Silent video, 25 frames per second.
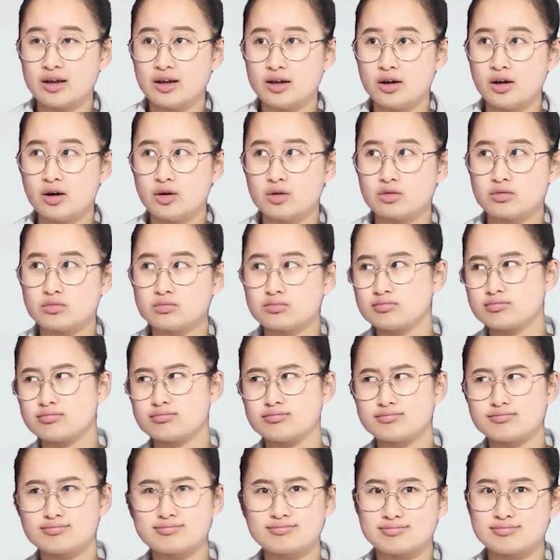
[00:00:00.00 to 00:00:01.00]
Oh,
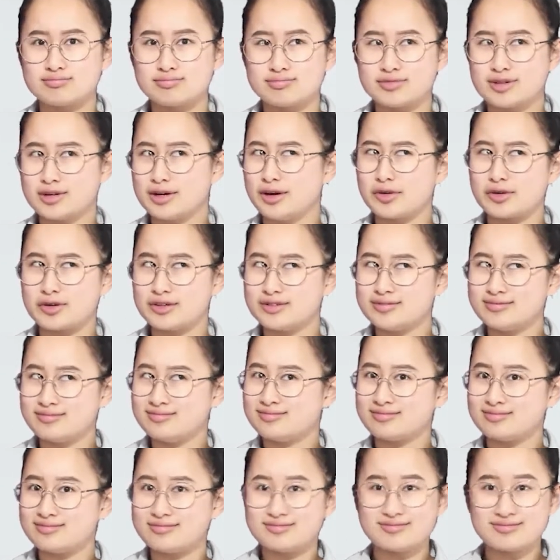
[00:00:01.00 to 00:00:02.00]
hold on.
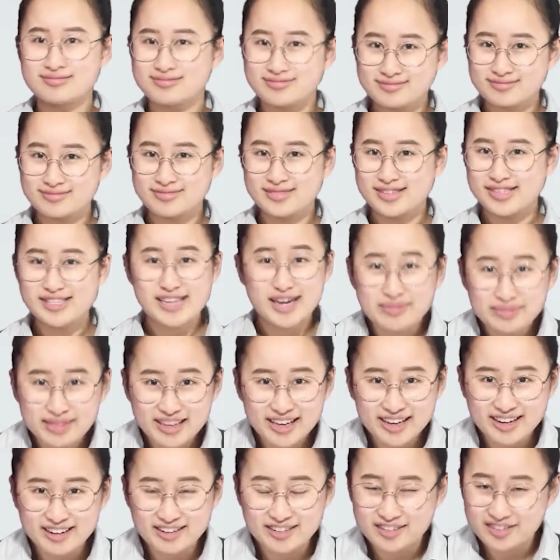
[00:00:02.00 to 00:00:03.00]
Same
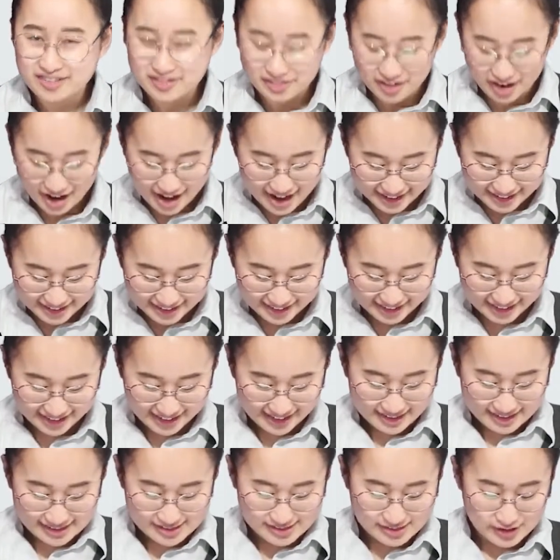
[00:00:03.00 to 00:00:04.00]
thing, right?
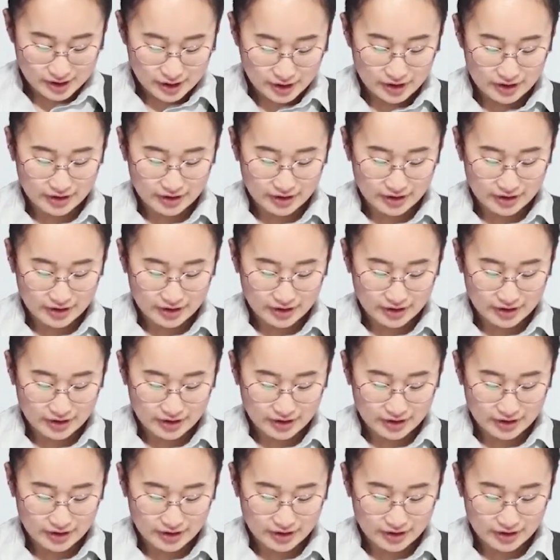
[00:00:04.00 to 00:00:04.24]
So